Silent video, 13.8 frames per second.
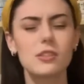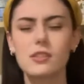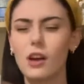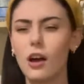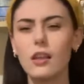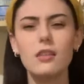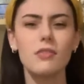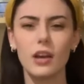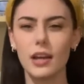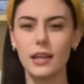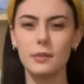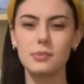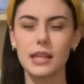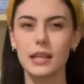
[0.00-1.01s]
Just all the
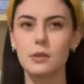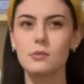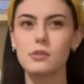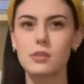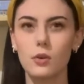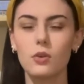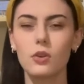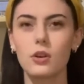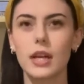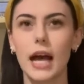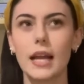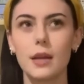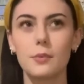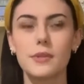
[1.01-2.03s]
vibes. Like, it was so good,
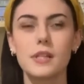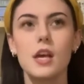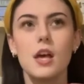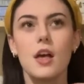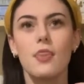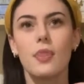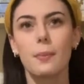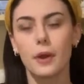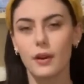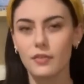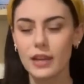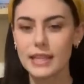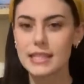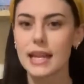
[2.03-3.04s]
and it was the
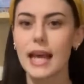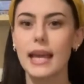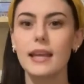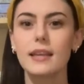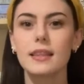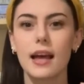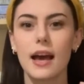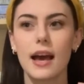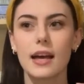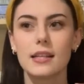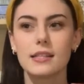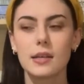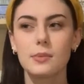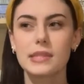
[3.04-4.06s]
perfect length,
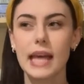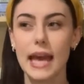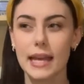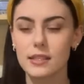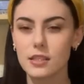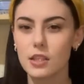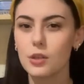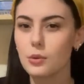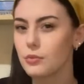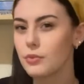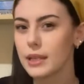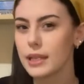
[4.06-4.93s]
and it was executed